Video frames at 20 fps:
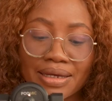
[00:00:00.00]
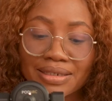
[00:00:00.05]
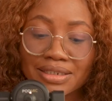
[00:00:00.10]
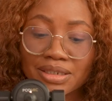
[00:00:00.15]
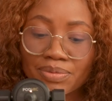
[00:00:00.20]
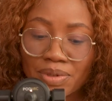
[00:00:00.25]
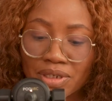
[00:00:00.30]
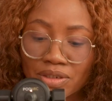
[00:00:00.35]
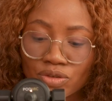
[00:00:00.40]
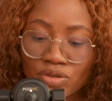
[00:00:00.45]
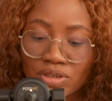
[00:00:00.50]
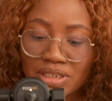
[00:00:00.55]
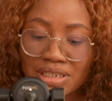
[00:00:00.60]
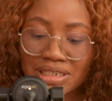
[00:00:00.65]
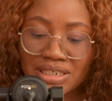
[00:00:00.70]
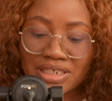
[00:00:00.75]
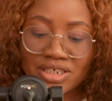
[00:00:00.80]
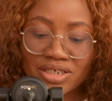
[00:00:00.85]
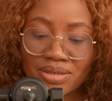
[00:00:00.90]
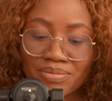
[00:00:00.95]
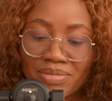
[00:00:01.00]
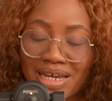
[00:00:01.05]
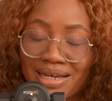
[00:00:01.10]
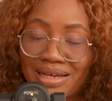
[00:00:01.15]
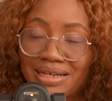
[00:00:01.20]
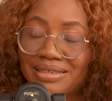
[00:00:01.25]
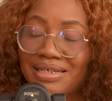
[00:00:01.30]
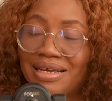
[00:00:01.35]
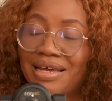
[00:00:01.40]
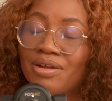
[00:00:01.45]
Speak to decision
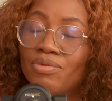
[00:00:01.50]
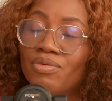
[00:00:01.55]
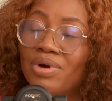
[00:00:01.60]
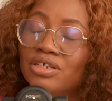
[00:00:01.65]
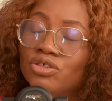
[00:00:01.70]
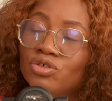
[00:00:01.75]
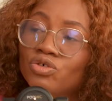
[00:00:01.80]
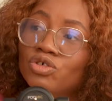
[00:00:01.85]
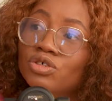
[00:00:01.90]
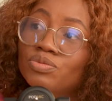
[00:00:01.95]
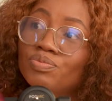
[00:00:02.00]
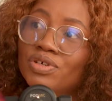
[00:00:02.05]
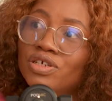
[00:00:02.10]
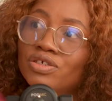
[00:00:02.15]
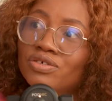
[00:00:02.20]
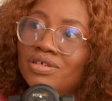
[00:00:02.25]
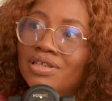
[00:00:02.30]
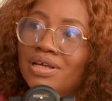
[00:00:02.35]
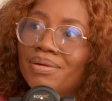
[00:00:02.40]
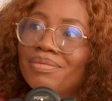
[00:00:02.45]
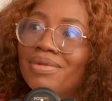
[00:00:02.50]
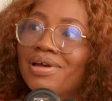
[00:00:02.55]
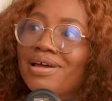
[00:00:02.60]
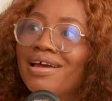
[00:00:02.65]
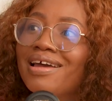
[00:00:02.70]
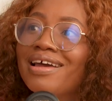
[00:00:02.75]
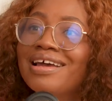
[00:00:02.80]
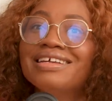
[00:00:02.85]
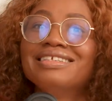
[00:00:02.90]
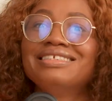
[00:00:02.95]
makers. And once you speak to them,
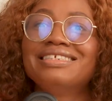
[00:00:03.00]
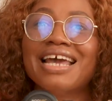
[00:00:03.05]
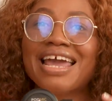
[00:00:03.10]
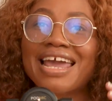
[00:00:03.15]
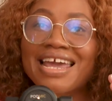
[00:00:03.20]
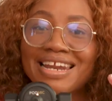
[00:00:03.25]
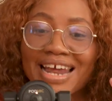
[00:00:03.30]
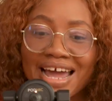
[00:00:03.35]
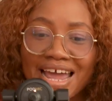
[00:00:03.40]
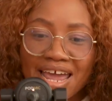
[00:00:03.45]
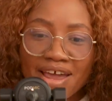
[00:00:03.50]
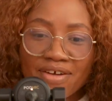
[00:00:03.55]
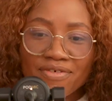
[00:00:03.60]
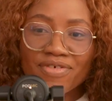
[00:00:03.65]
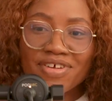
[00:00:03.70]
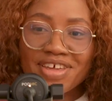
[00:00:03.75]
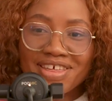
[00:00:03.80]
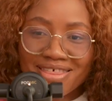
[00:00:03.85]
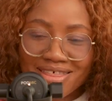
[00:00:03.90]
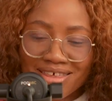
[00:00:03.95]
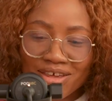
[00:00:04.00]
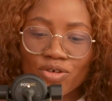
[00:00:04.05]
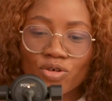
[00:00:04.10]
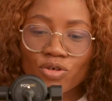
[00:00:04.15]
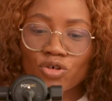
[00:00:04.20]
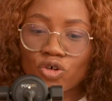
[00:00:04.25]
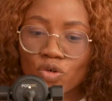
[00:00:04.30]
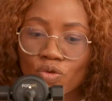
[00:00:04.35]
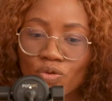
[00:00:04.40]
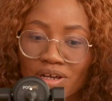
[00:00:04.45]
tailor everything you're
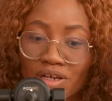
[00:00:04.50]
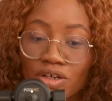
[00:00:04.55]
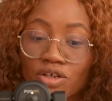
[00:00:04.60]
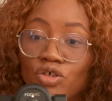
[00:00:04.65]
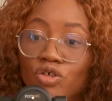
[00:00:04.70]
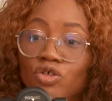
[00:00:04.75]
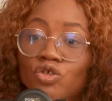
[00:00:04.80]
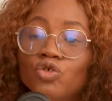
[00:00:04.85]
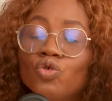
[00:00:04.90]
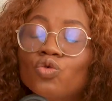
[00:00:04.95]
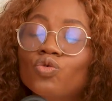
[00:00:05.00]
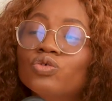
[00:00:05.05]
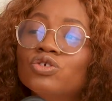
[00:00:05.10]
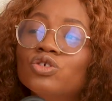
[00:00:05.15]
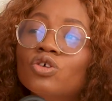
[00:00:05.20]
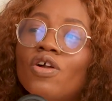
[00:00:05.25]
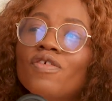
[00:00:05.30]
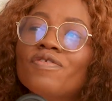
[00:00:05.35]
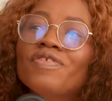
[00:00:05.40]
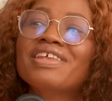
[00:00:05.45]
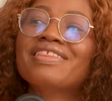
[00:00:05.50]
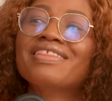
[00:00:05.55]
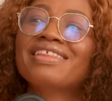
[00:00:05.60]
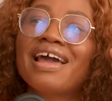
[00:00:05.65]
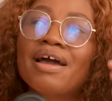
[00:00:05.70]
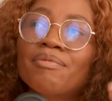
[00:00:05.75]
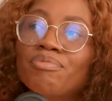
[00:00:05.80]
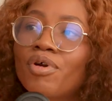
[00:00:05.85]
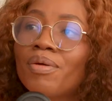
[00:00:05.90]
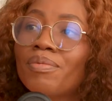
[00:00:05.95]
doing to solving
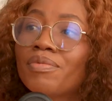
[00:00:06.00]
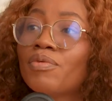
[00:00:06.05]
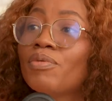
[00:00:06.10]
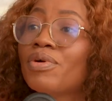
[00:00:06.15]
their problem.